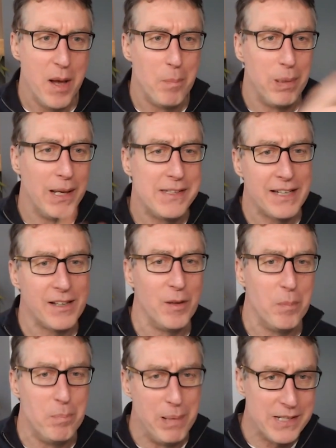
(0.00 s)
political
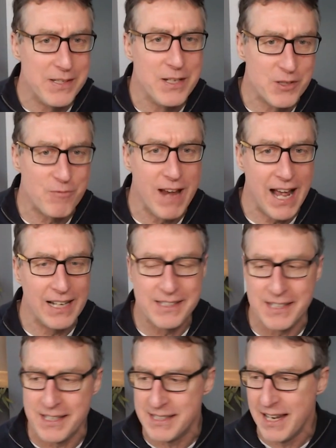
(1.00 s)
business
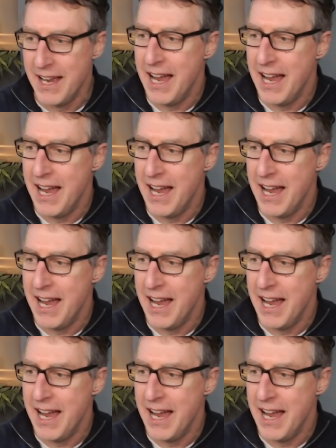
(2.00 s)
realities